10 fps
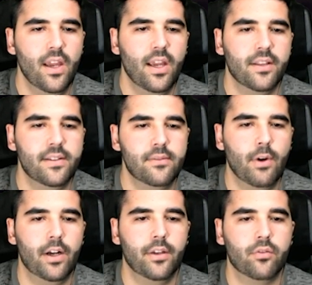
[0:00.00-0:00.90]
and this
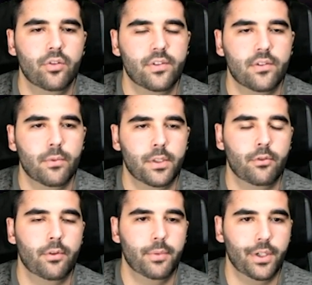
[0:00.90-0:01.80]
rally loses 1
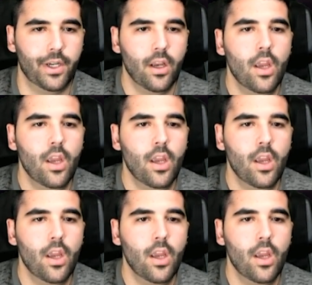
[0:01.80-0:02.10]
durability.